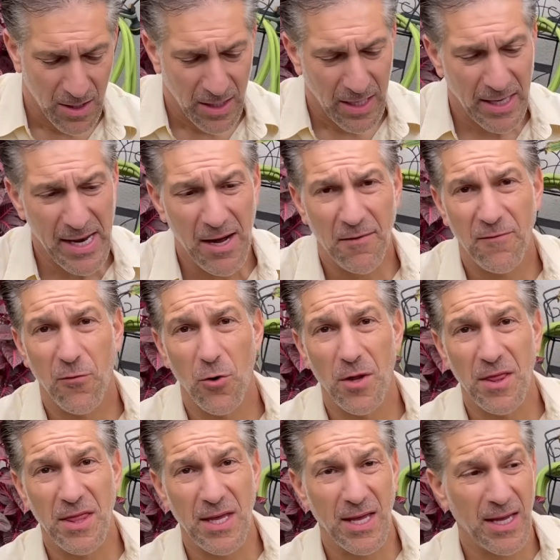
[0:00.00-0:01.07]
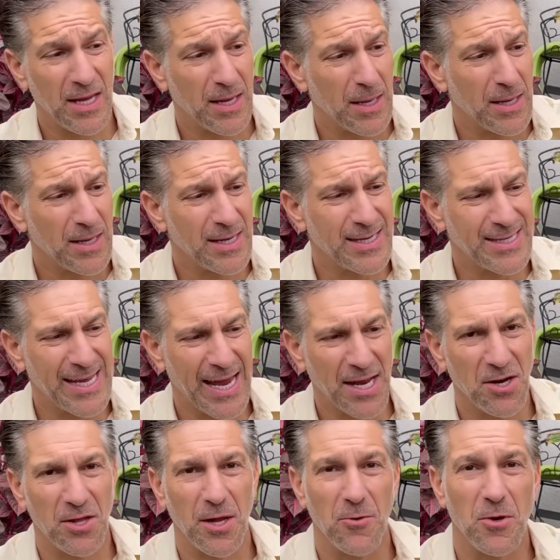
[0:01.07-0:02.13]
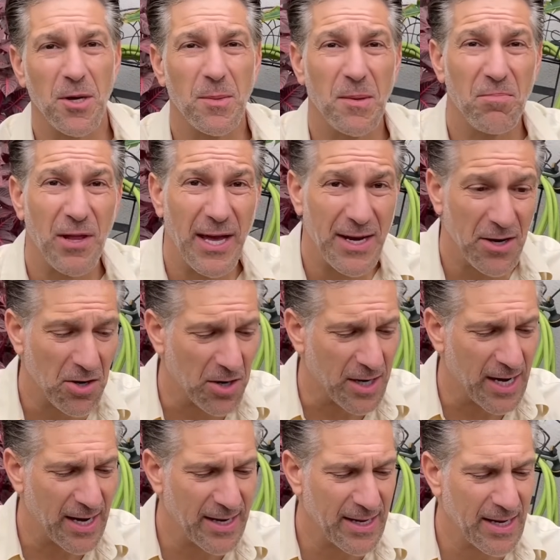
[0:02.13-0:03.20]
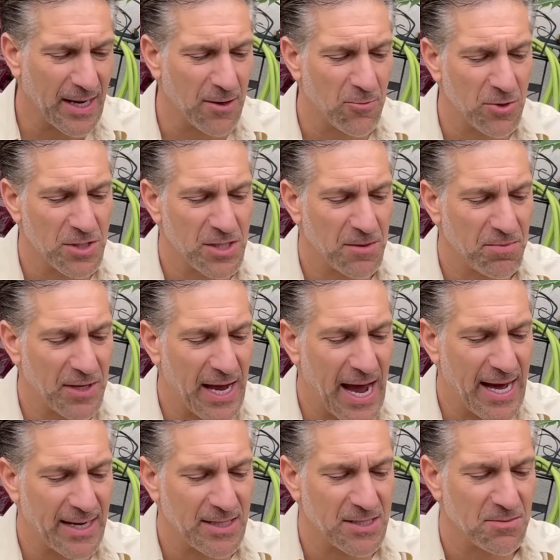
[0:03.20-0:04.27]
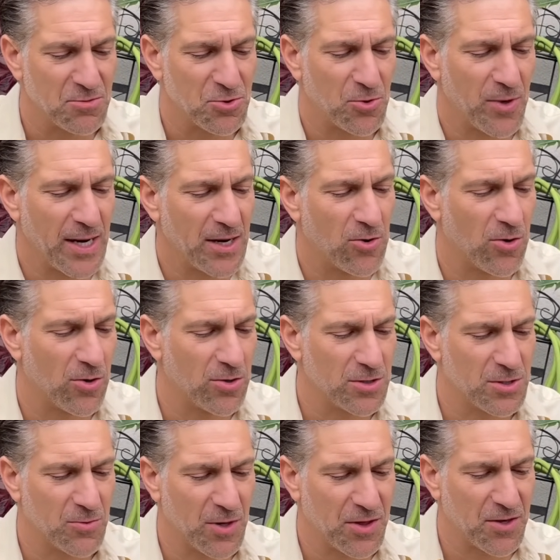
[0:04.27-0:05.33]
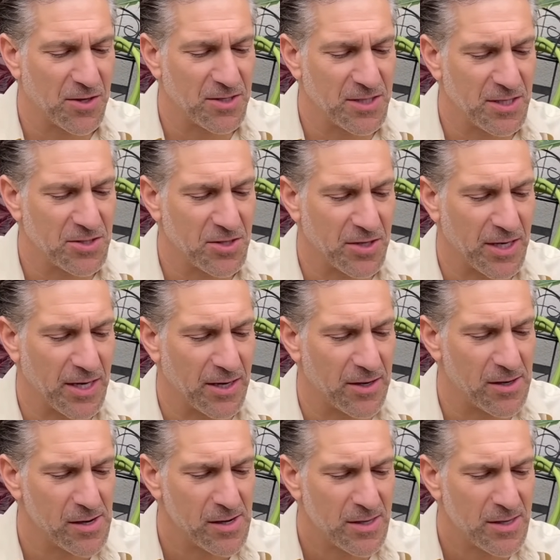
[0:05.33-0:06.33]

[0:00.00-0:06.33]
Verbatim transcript: And now for the container that we're gonna be planting or cutting in, we're simply adding some drain holes with our scissor here.